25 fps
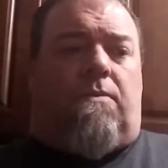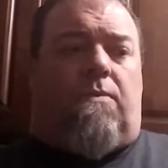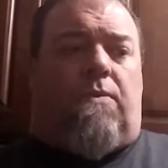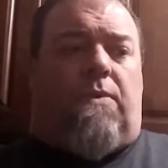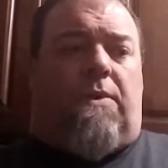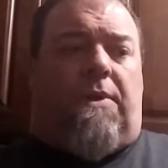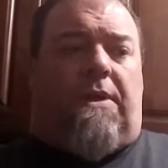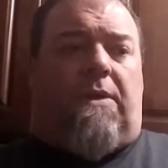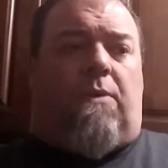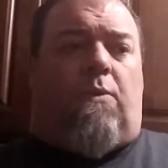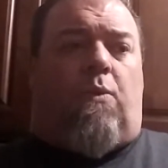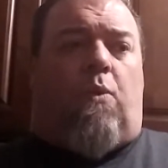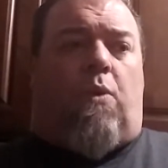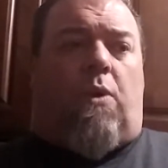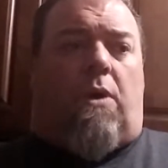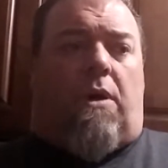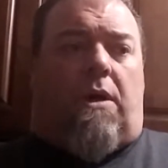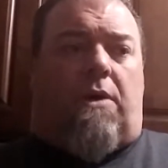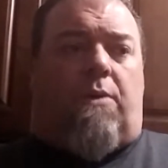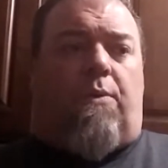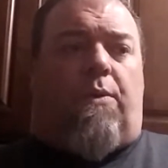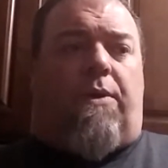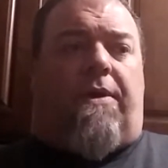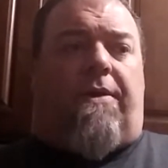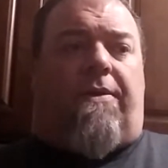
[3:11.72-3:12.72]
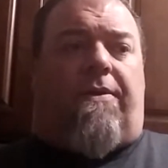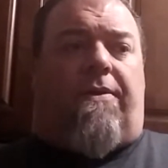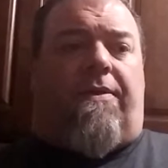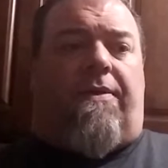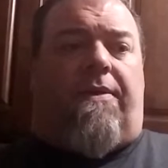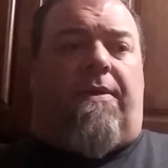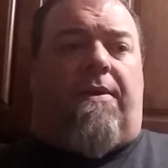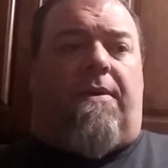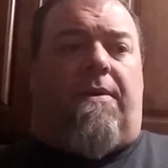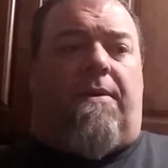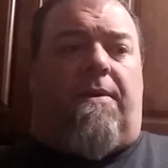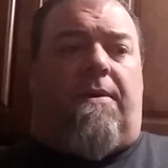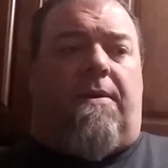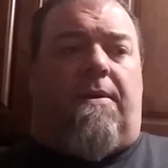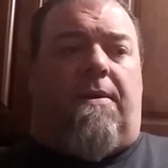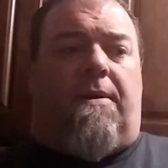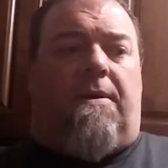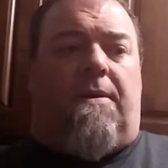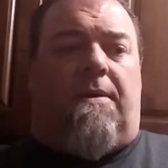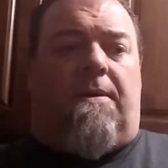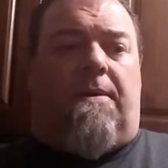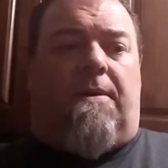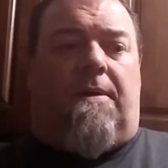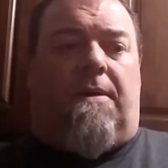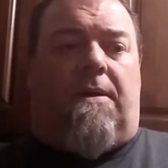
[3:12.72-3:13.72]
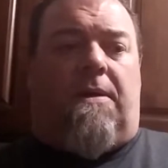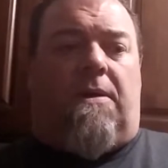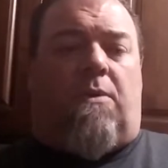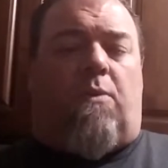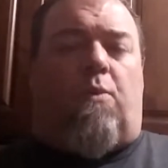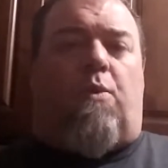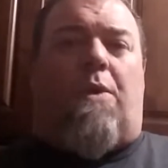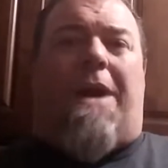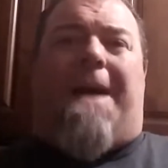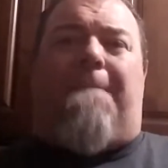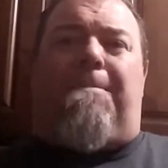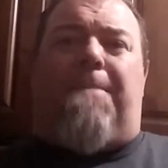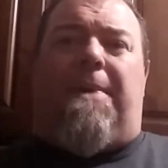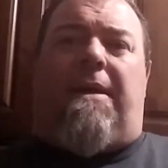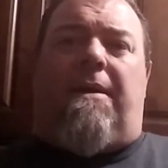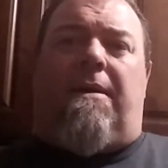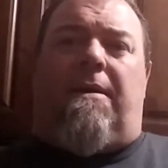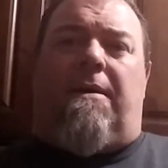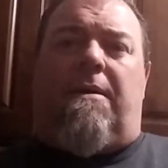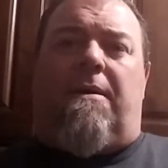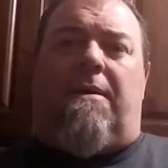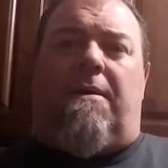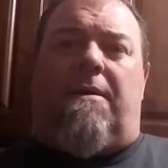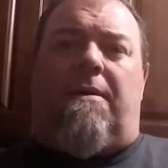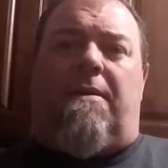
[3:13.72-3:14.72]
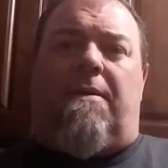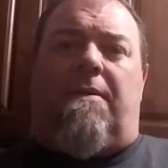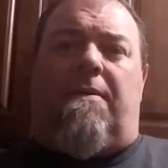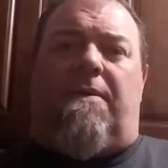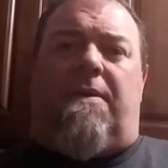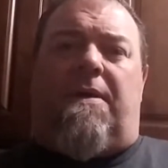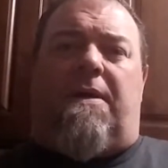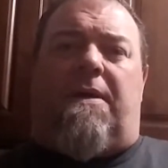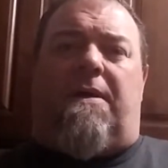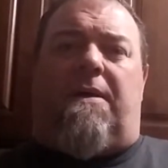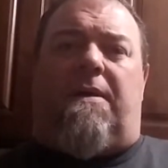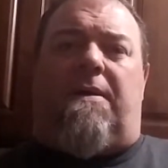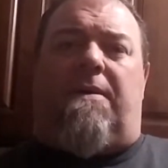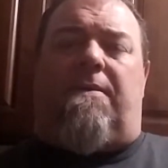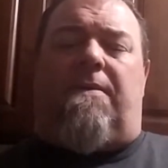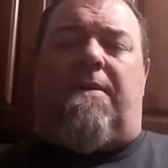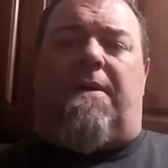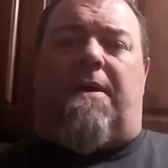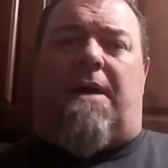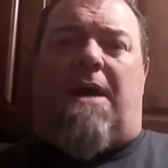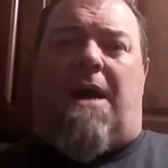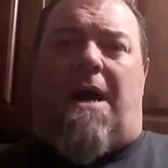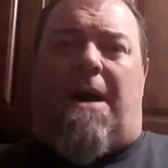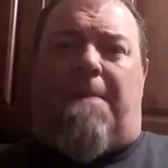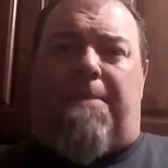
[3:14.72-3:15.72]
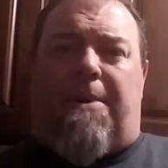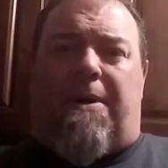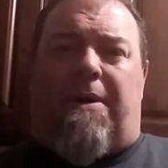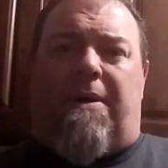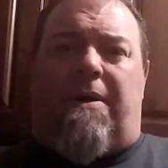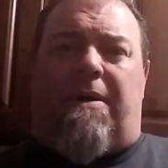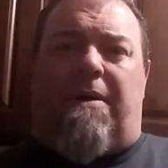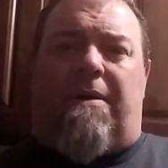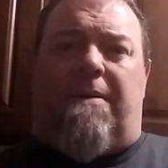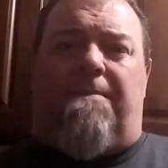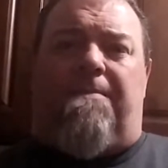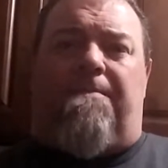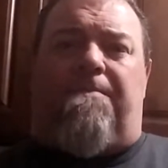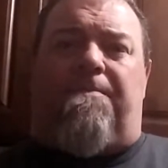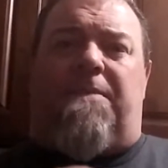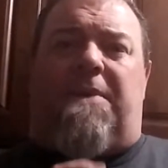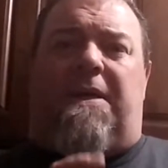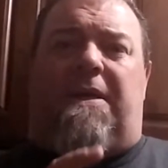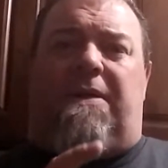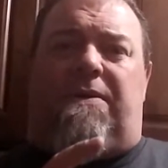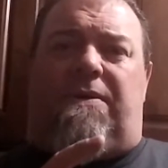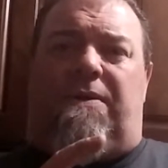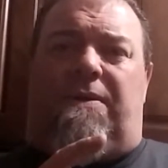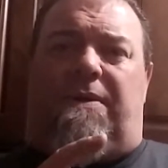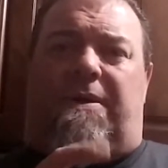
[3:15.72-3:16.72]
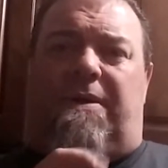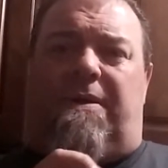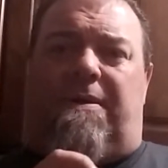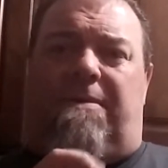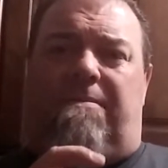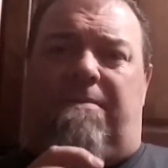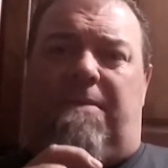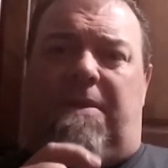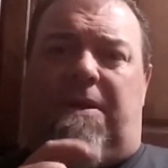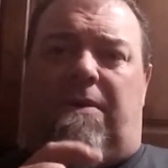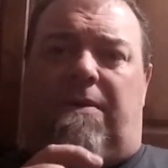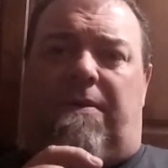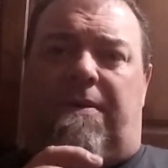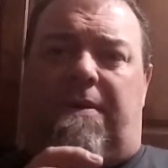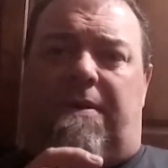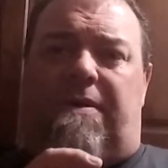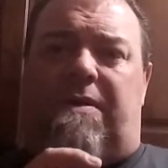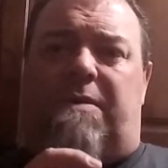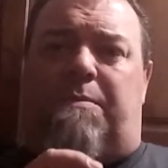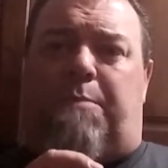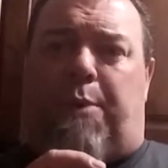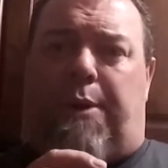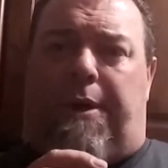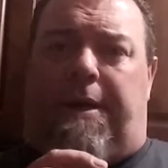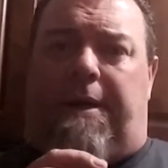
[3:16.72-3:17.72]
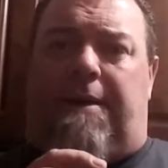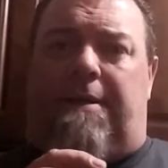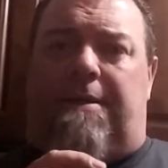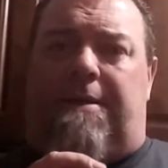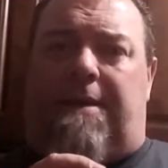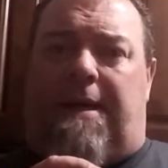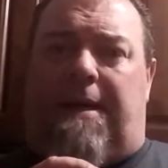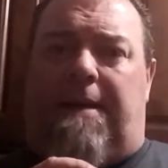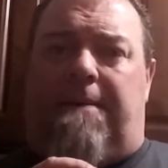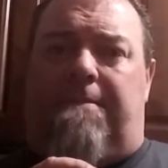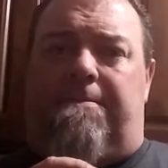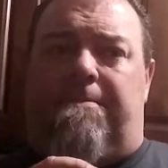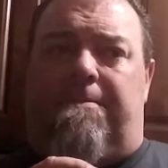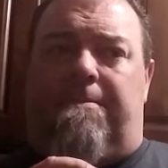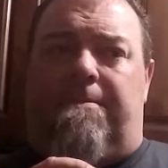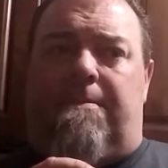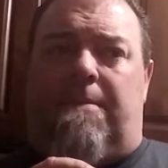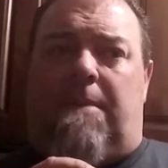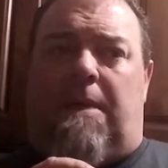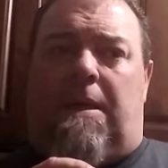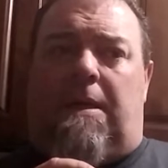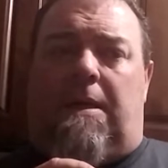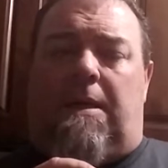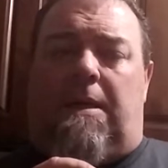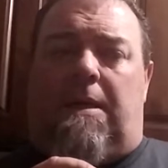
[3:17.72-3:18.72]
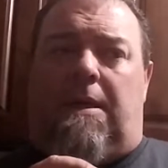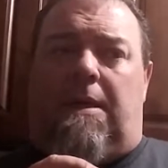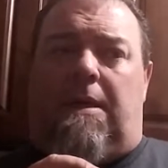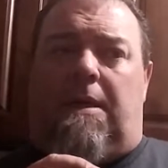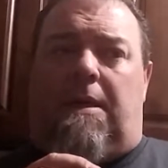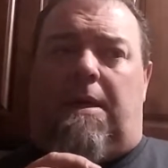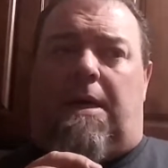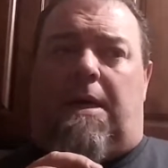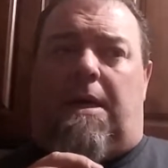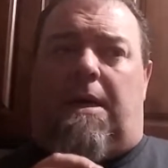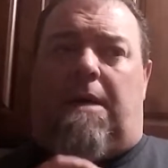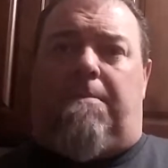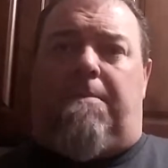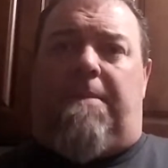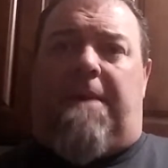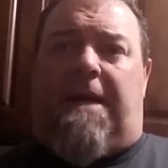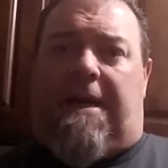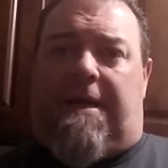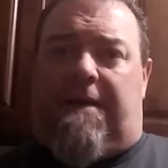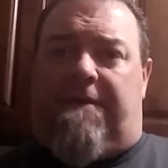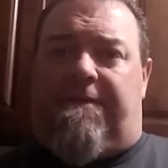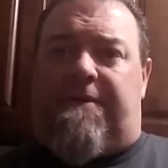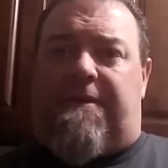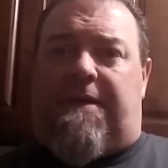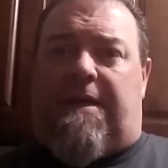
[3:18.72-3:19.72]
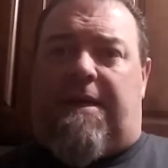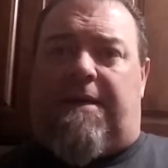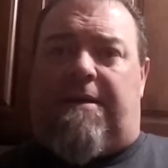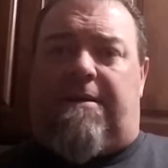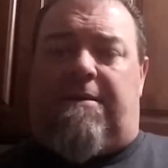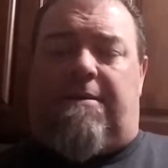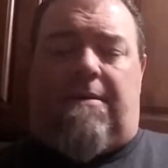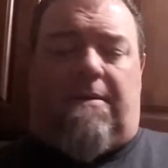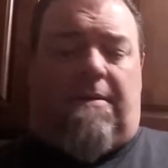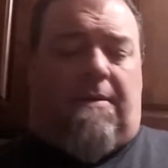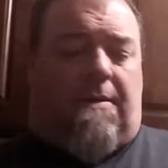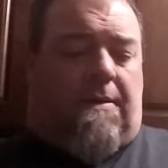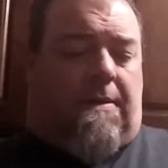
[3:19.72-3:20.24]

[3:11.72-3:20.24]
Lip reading: really work with wrapping the copper into the spring type negative side.